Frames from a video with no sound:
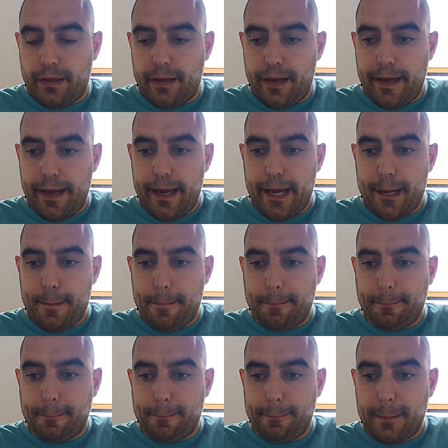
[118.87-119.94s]

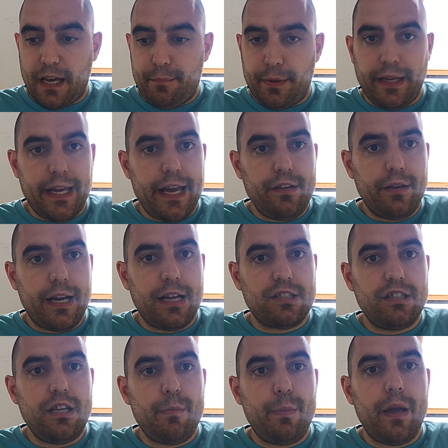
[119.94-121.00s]

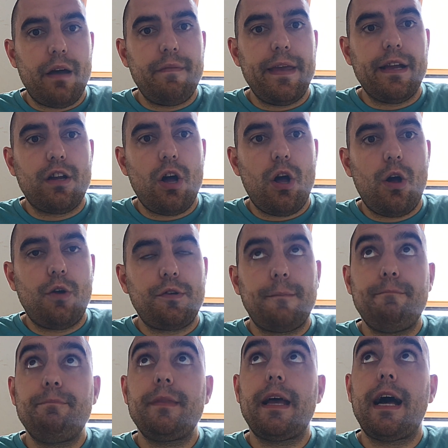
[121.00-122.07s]
Newcastle need to be on their guard.
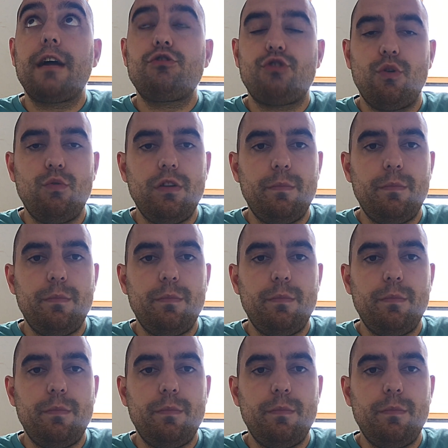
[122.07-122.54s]
I truly